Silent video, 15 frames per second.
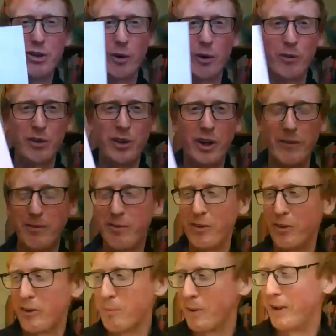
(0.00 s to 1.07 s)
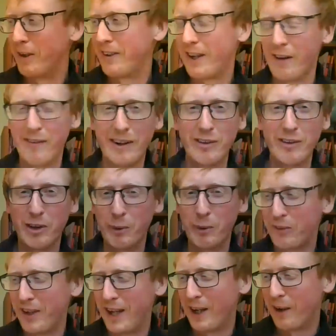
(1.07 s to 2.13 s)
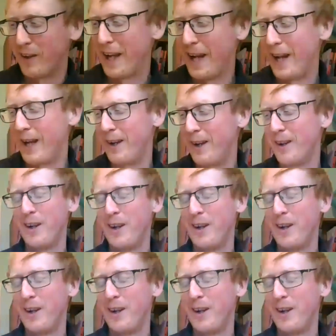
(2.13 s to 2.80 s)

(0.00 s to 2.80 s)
just got kind of some of the kind of things that you were saying on here